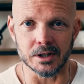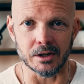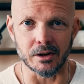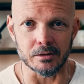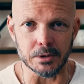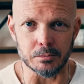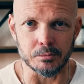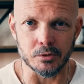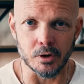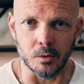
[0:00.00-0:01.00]
They know how to be
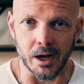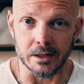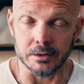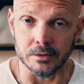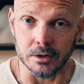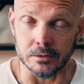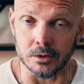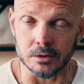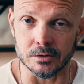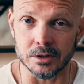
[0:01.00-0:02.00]
proactive in their
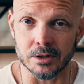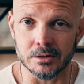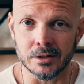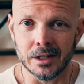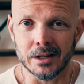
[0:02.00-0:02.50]
vocal tone.